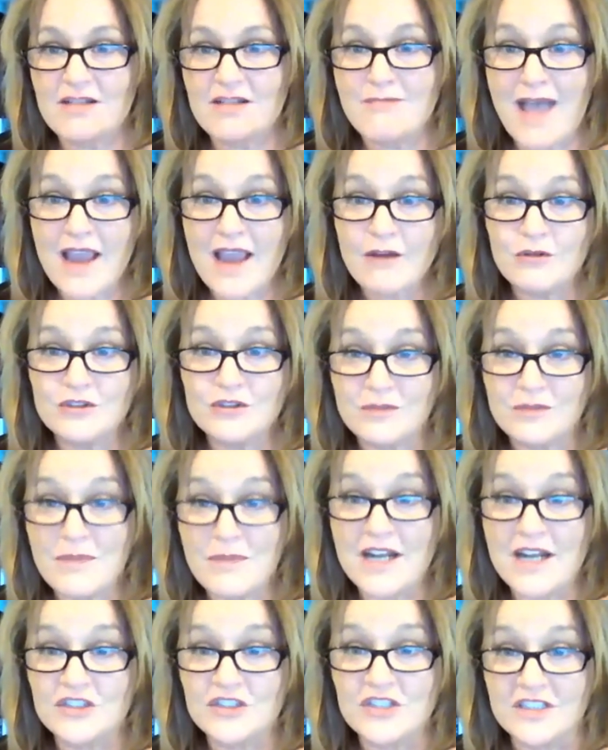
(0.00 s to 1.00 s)

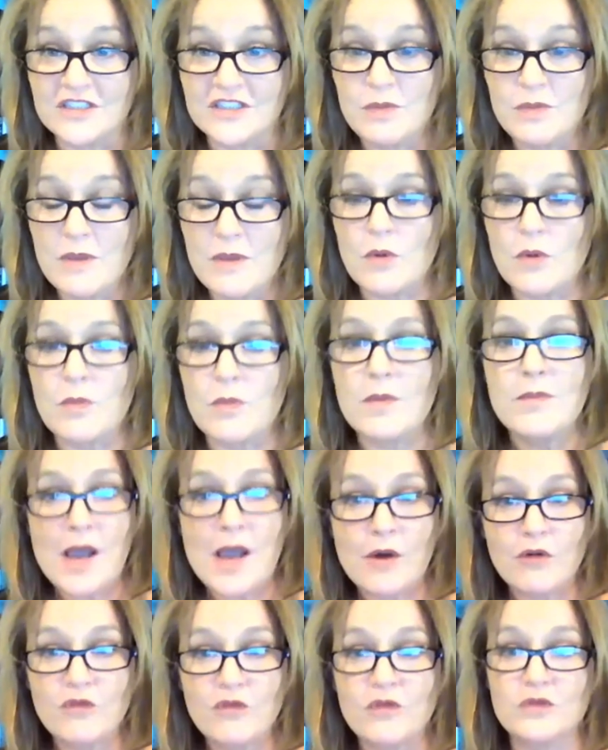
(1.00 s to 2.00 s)
micromanaging these people, but
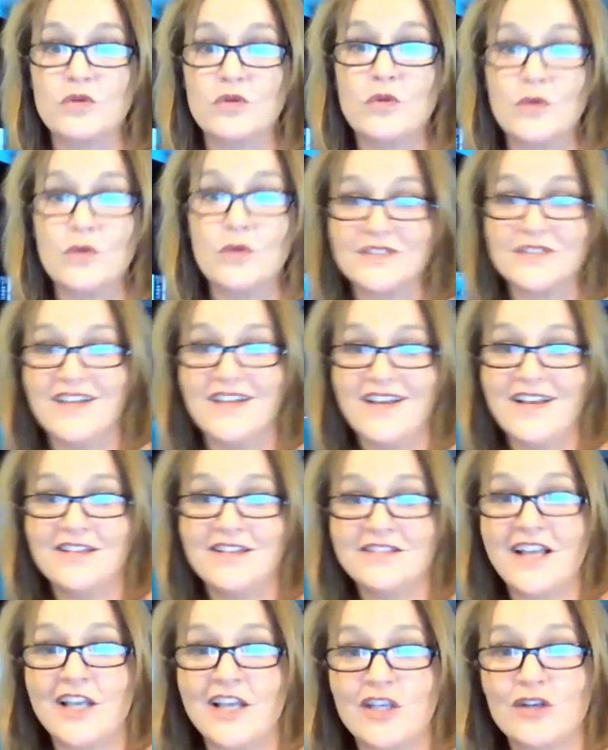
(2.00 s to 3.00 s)
powerful tools
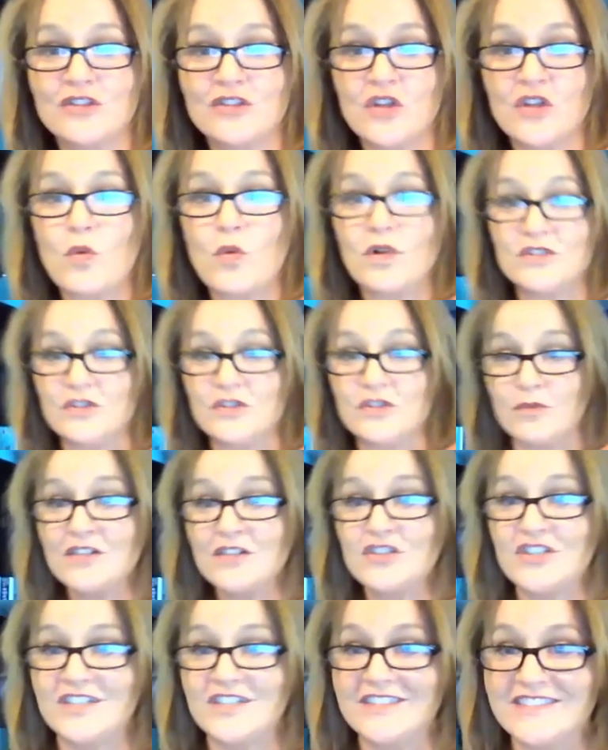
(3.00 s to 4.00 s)
like yours and the ones you
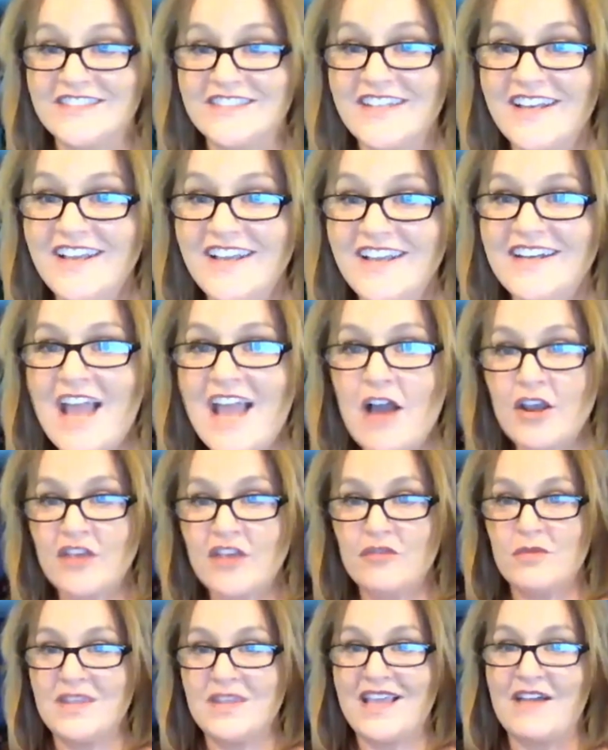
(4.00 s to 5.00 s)
mentioned now give
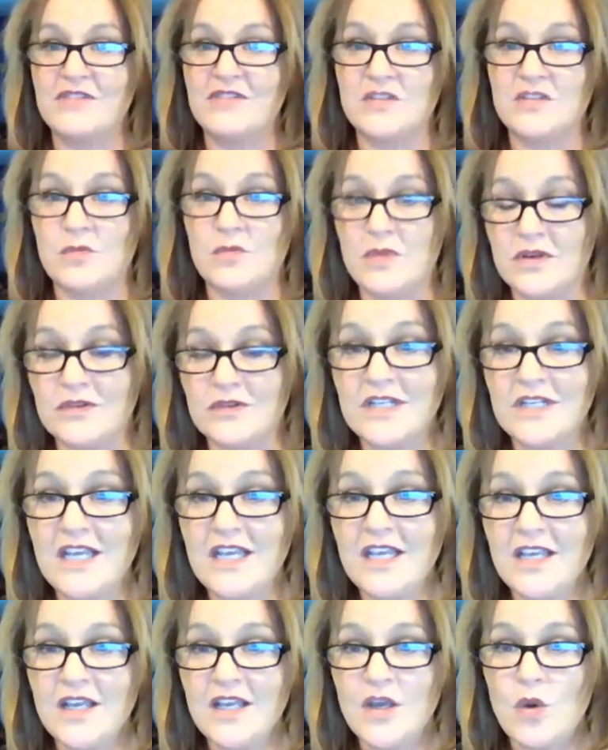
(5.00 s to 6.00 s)
me that
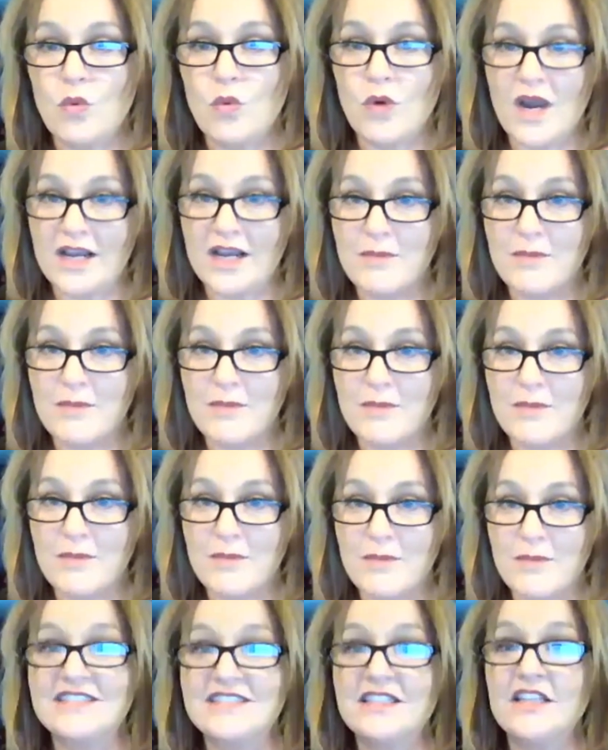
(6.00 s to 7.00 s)
visibility where I can back off.
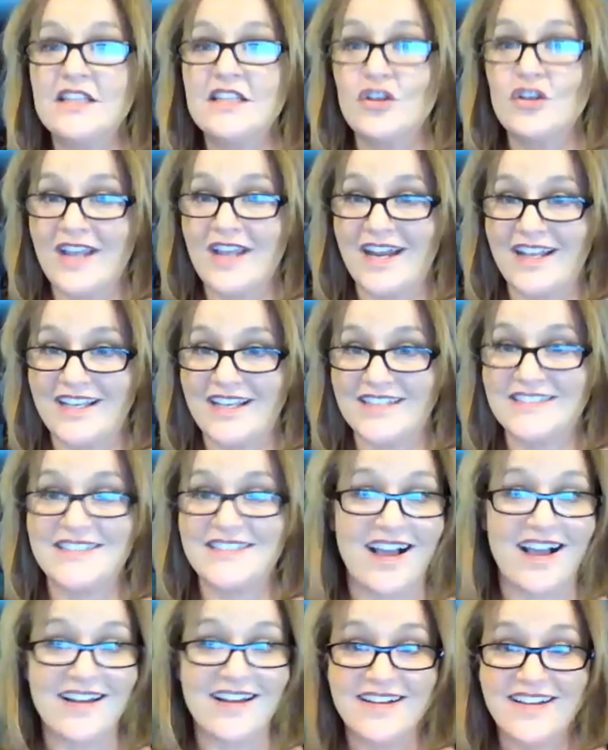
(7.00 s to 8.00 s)
I see that you're getting it
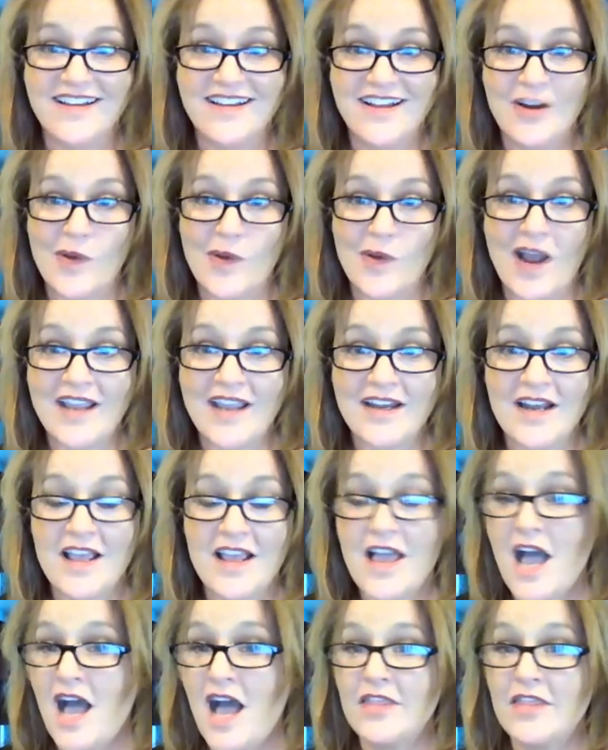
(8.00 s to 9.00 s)
done, right?
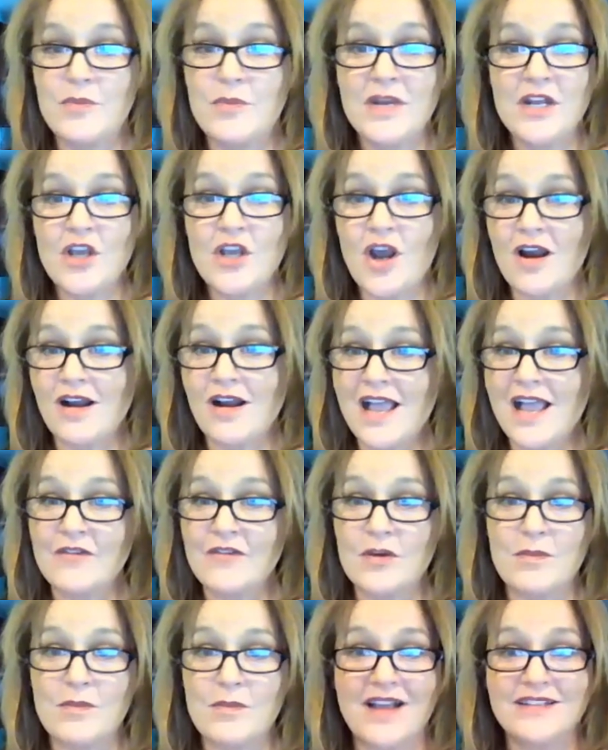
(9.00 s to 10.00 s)
The BDR I have
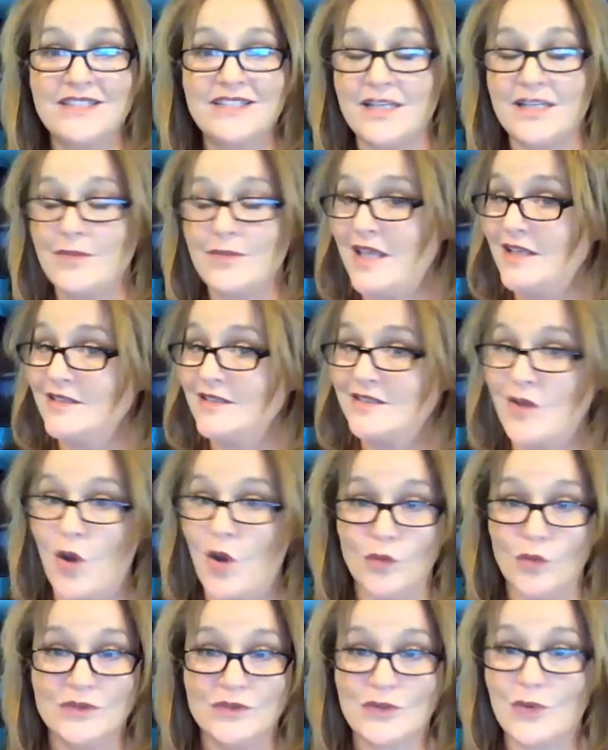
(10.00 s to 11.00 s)
on my team is
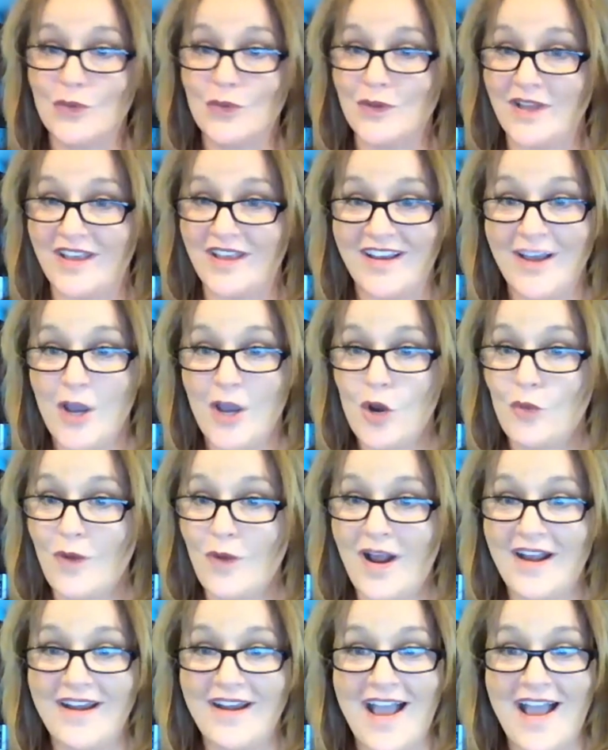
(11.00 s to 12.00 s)
homeschooling
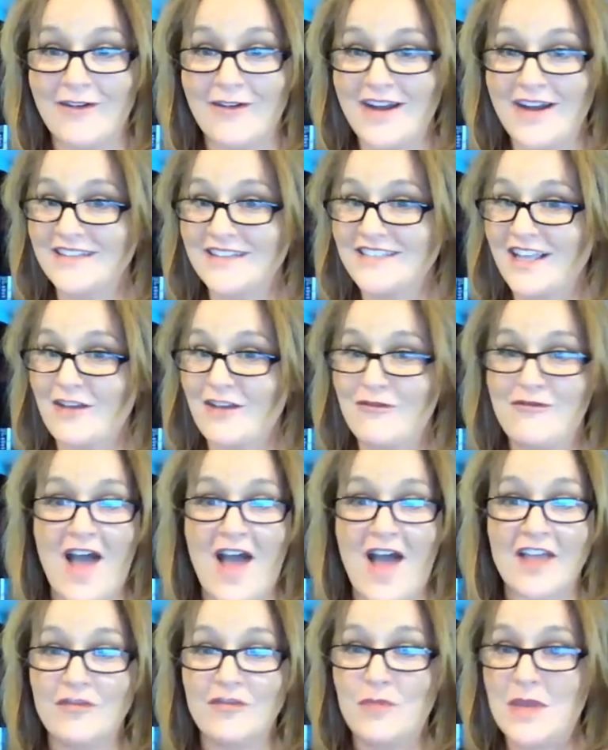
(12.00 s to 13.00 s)
right now and has like
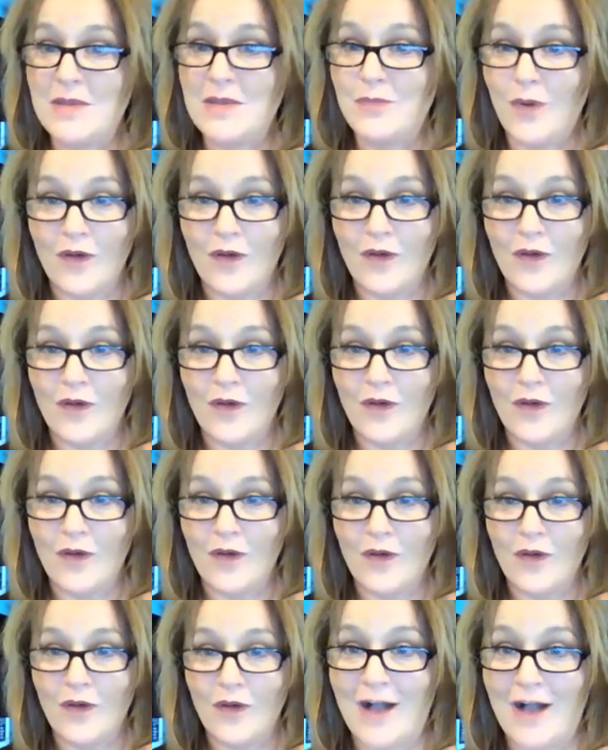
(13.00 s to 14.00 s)
5 people in her
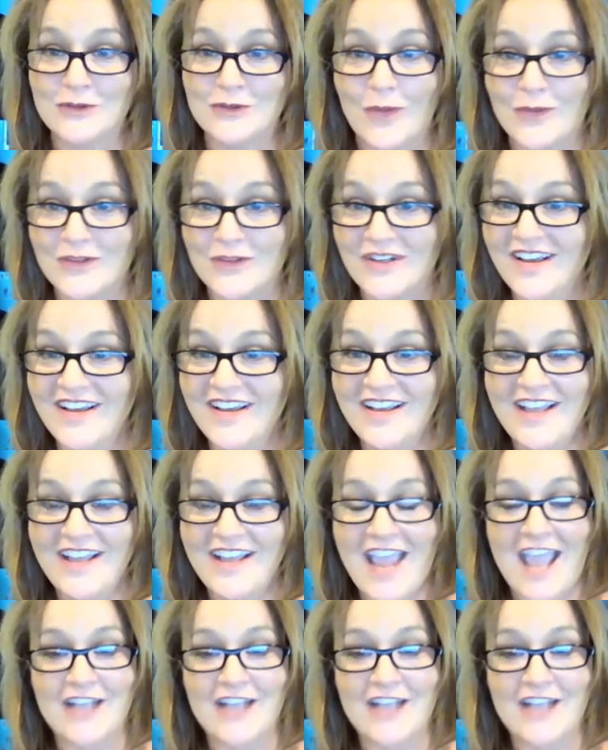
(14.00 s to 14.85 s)
household. And